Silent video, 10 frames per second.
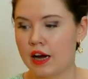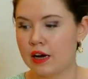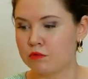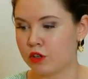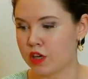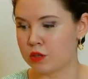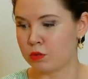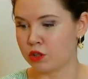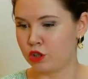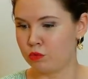So
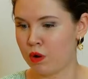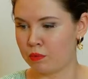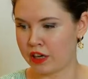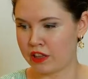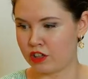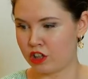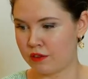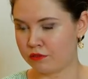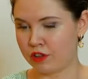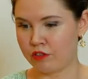husband, could you pop that in the
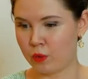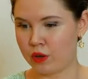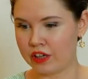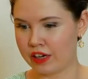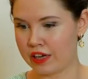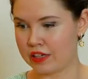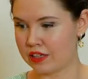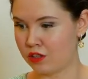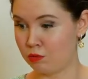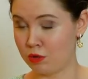chat for everyone in case
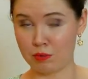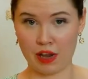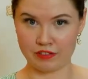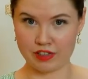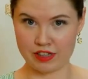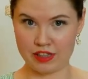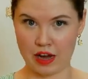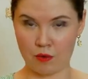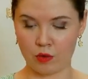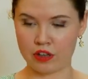new people haven't seen
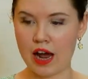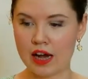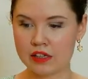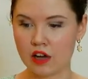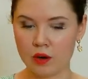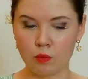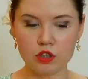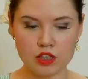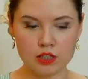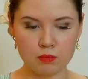that one? And I
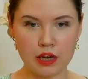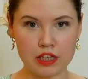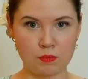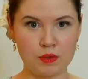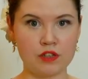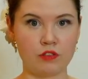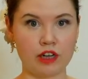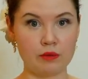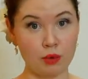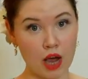wanted to make it
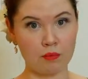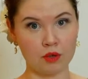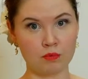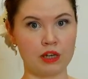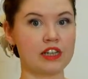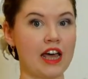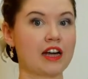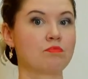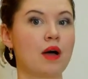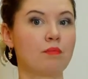specifically purple because I had a
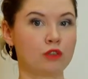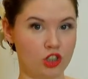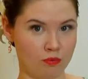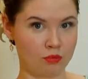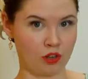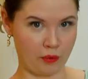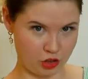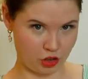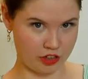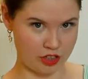purple jumper I was
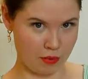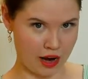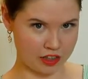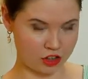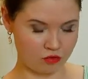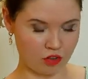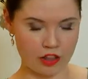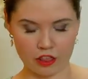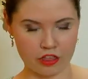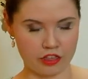trying to match rather
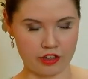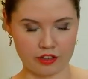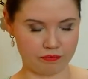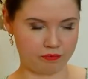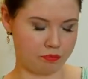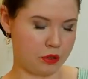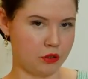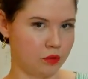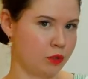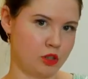than the
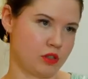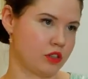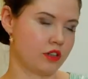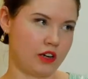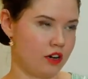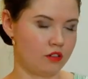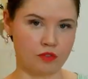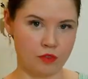blue, which was the colour from the